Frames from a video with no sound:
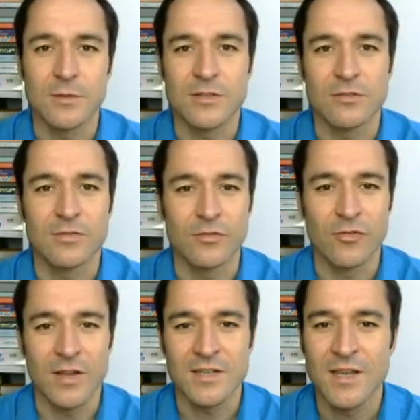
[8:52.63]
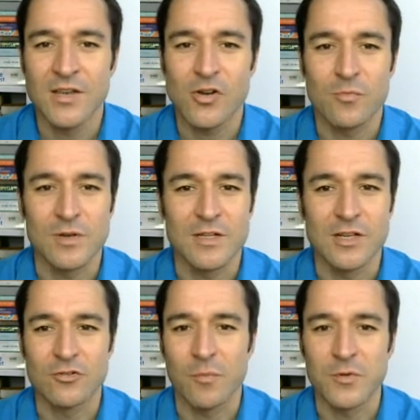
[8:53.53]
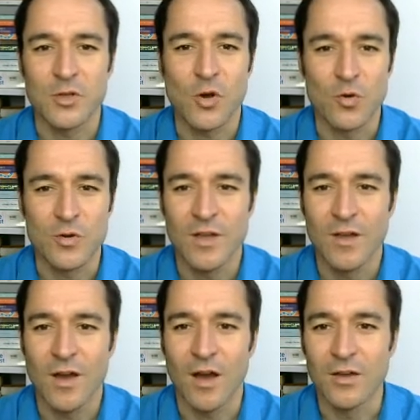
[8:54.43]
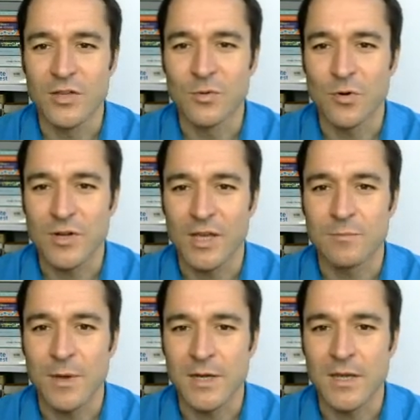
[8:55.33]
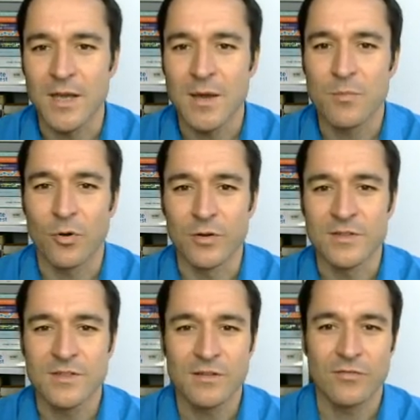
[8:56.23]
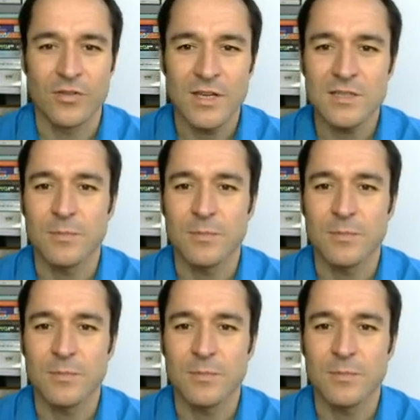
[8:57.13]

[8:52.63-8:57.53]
So if you write completely cryptic code, uh, you won't get many points for that.